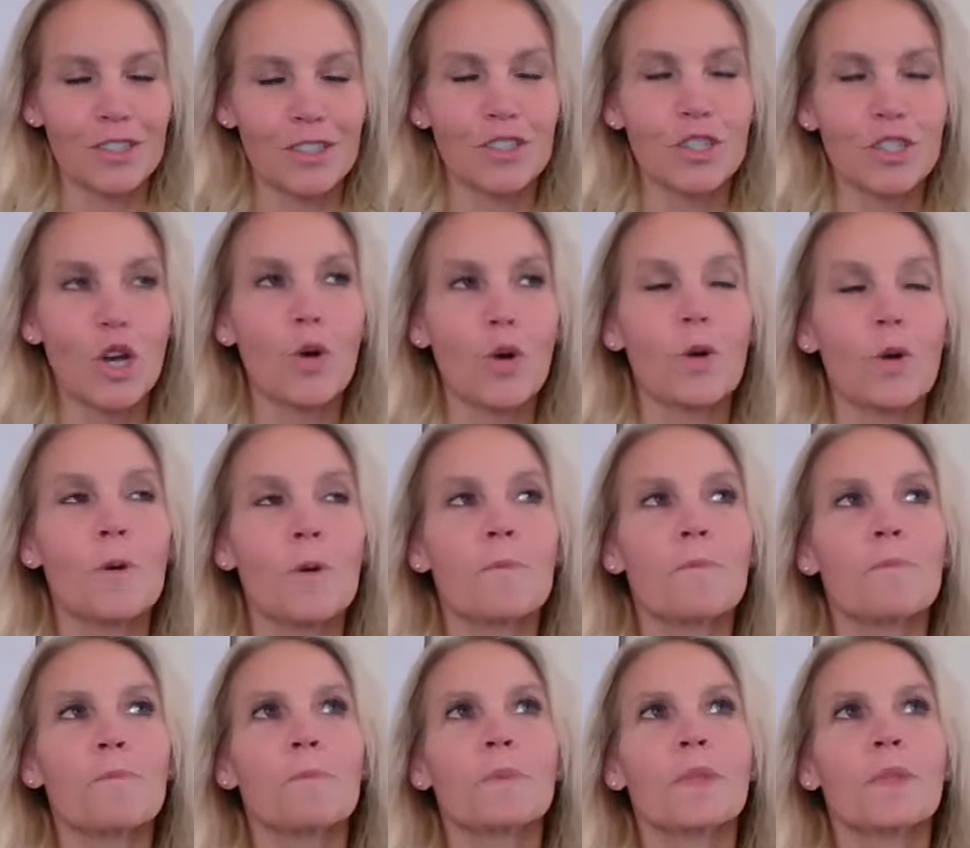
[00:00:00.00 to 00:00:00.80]
So,
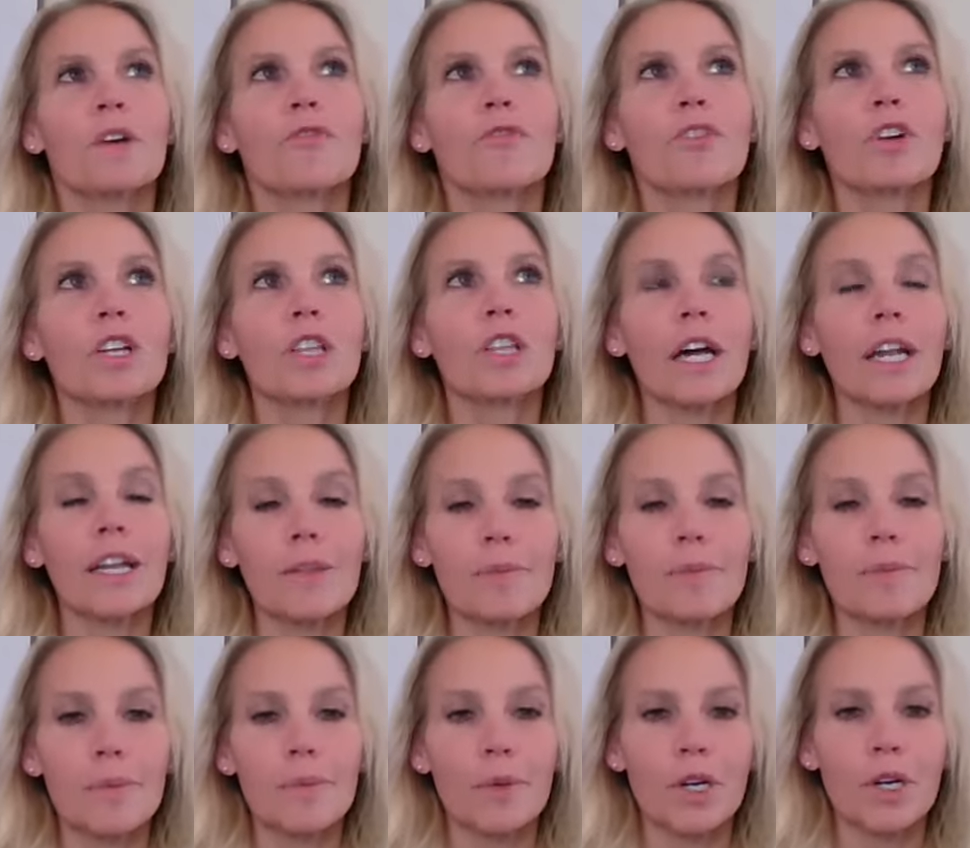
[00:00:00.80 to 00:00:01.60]
for a lot of
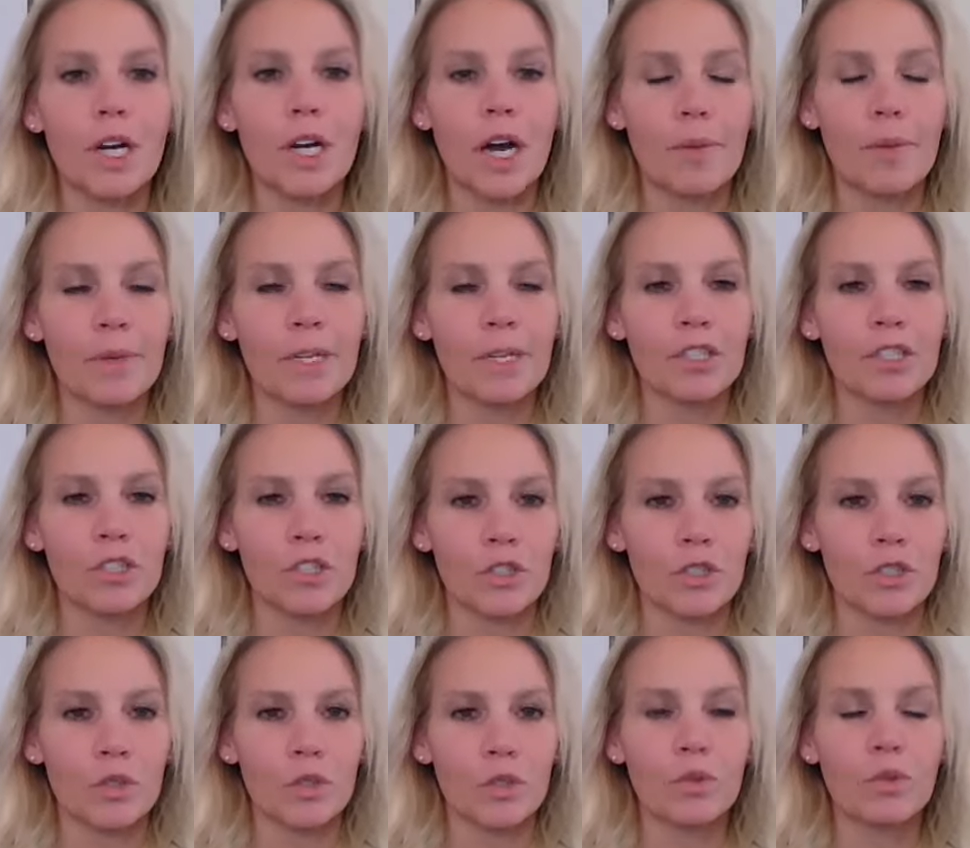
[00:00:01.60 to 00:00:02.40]
the people coming
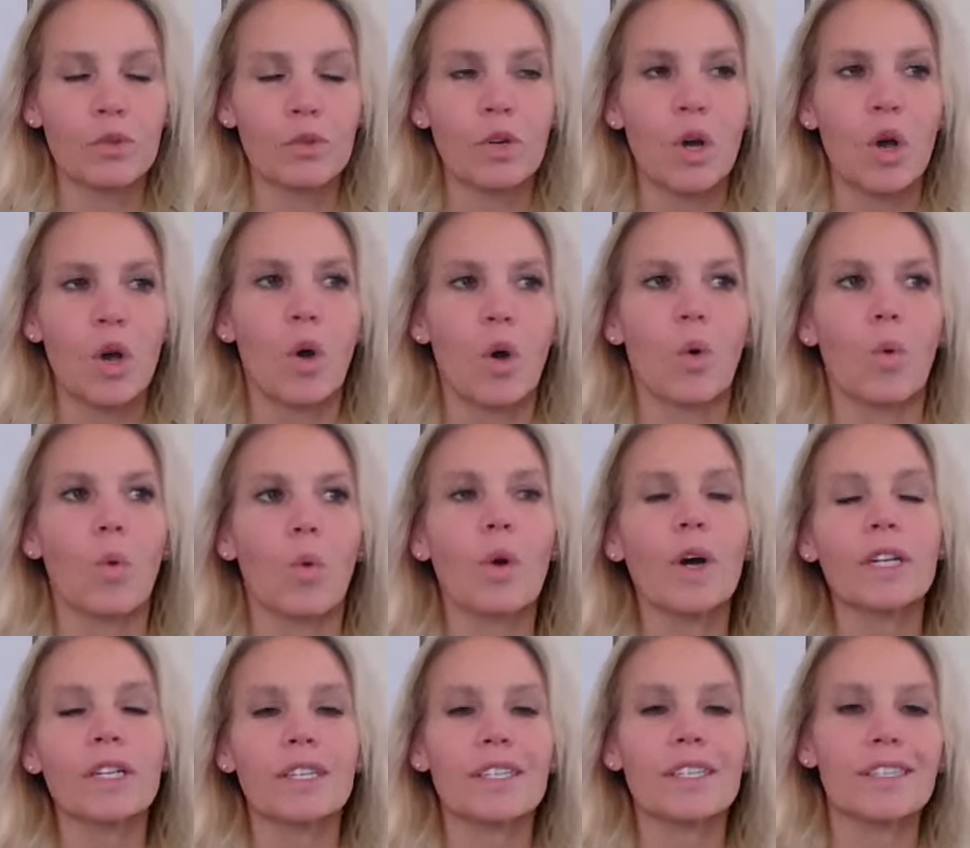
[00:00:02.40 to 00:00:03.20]
to you,
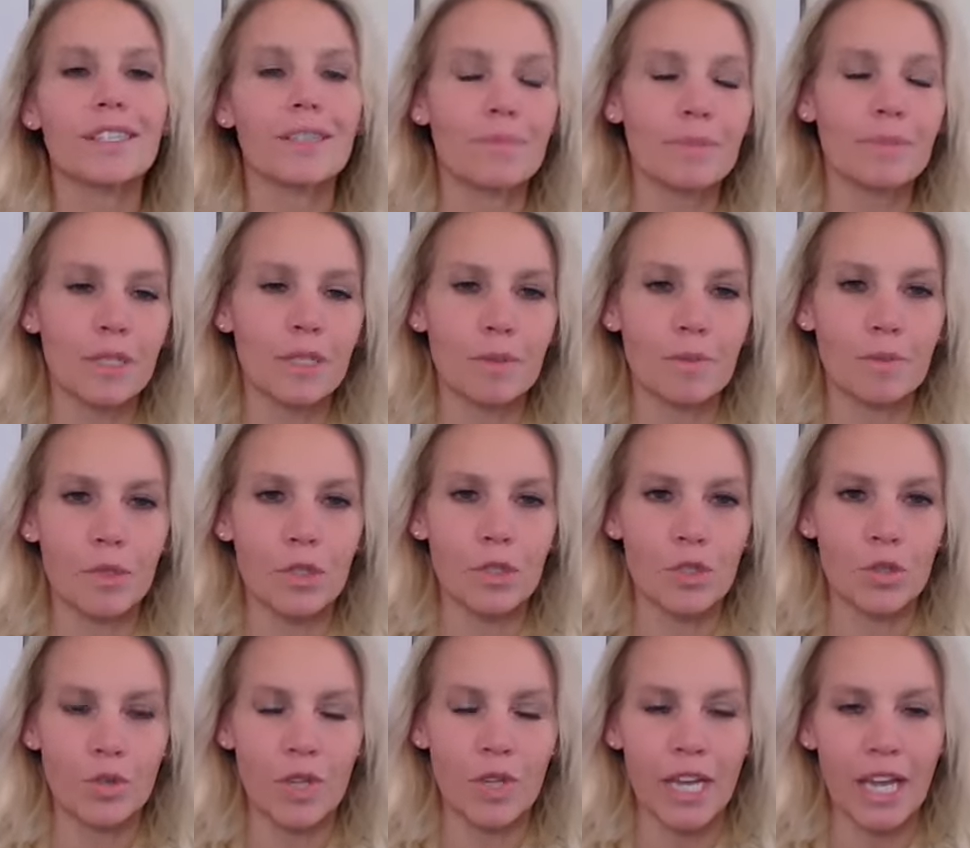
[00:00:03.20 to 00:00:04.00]
what
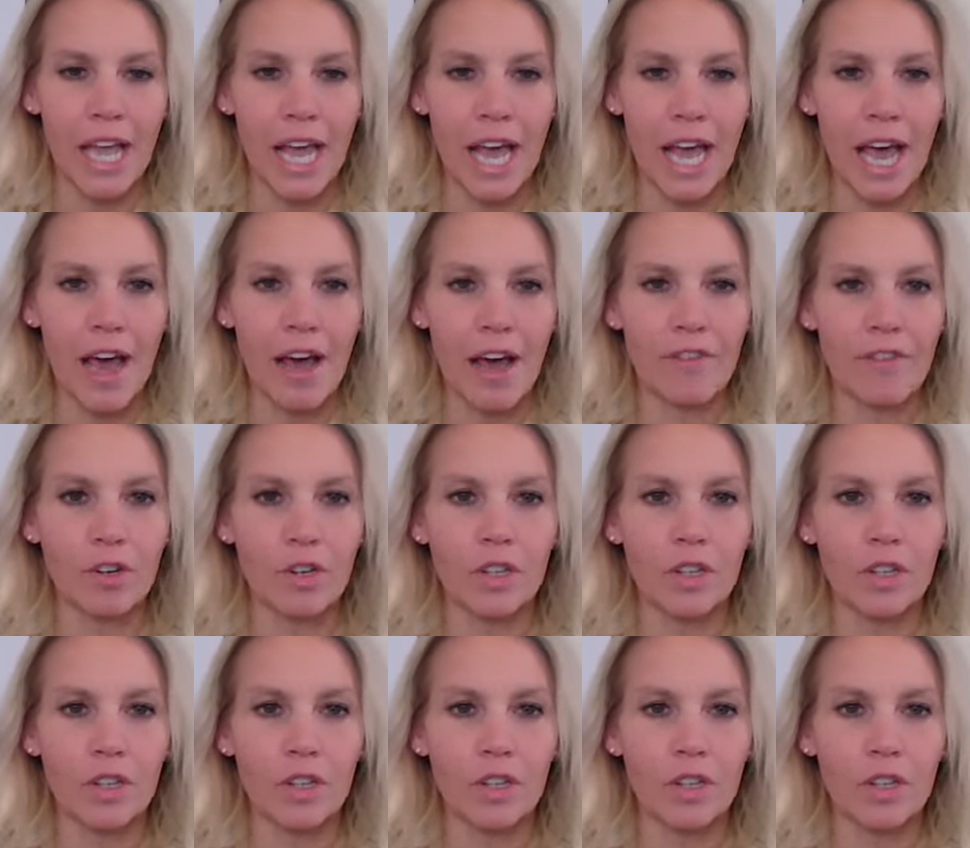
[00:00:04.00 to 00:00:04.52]
symptoms do they have?